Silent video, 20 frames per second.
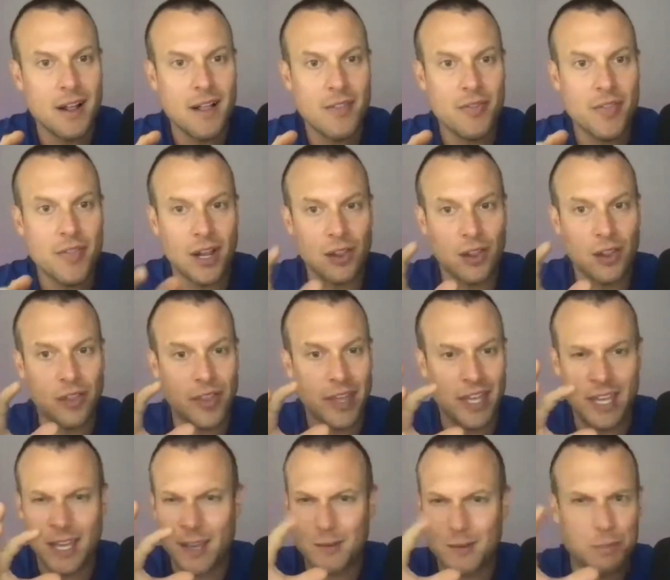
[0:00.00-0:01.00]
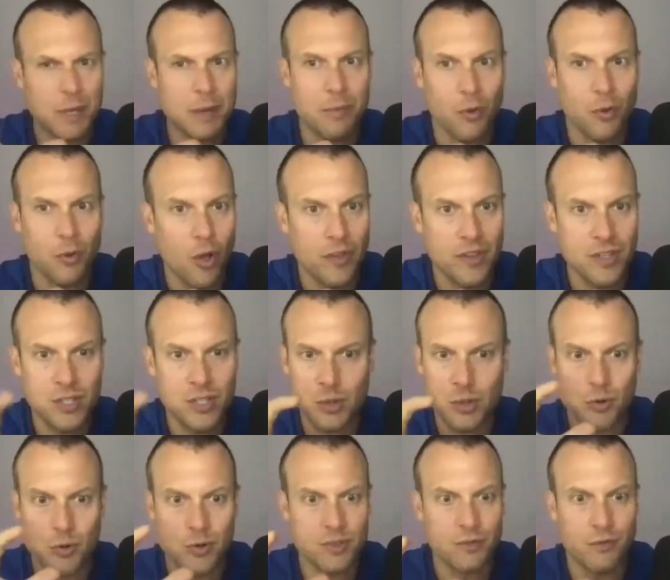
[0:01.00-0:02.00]
that that gives people all these
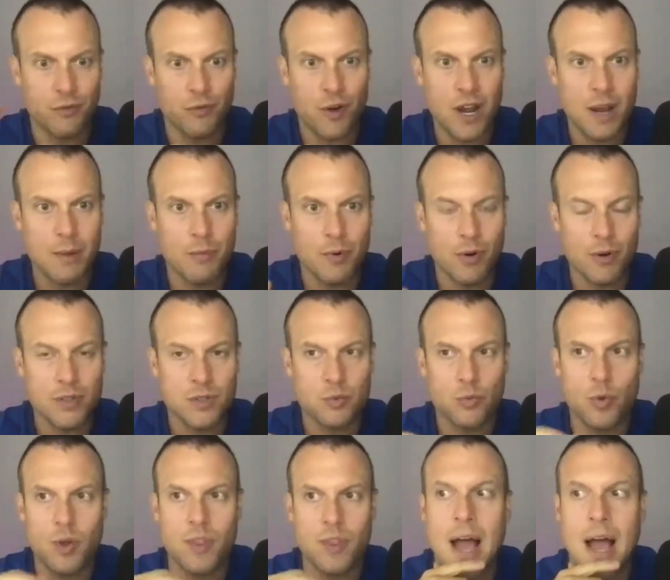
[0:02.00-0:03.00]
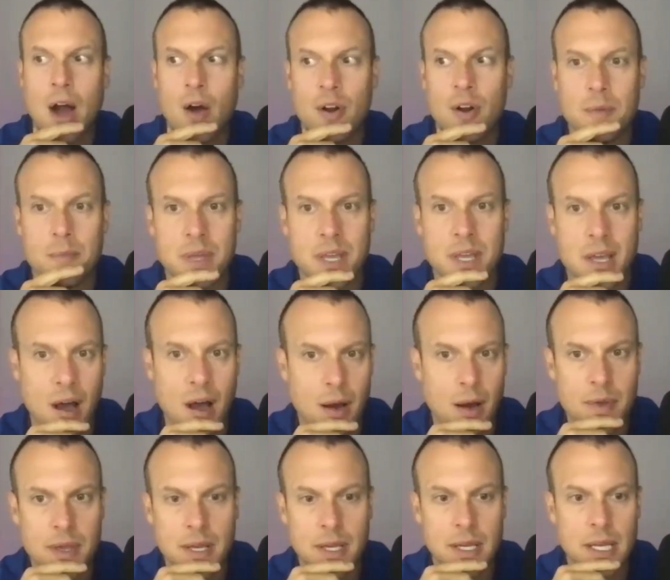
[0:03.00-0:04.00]
tools and frameworks without it
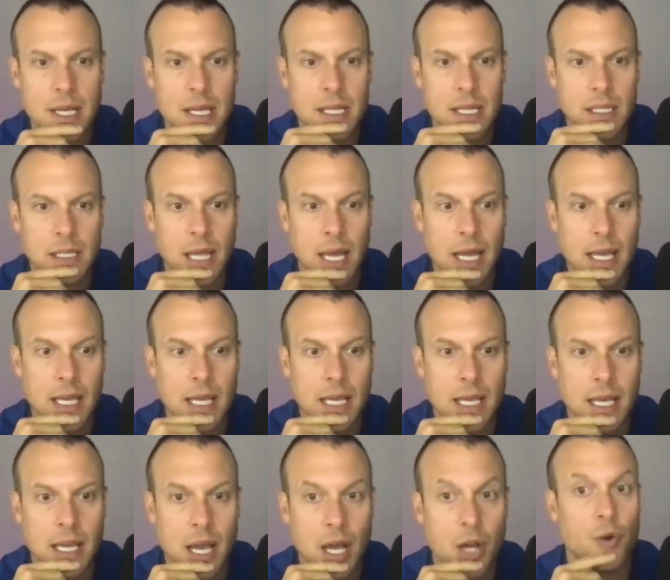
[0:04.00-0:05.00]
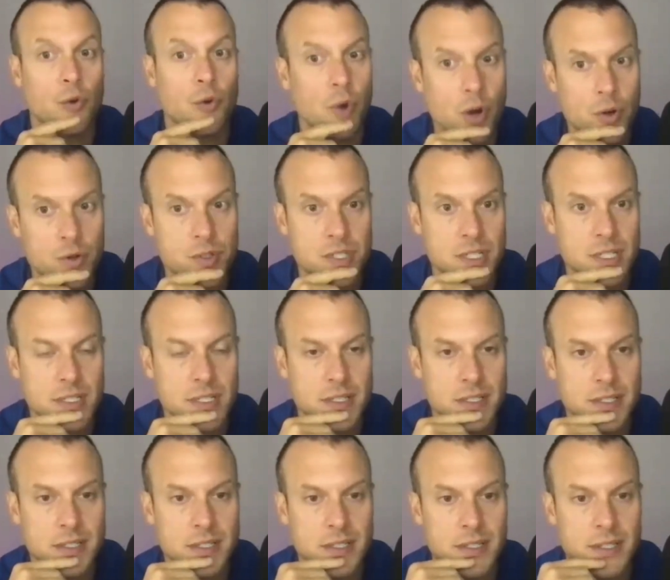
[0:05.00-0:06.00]
becoming like a
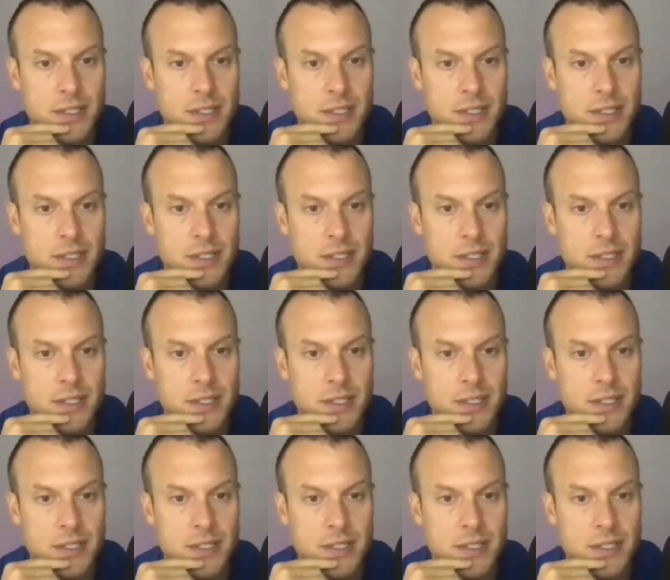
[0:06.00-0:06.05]
neuroses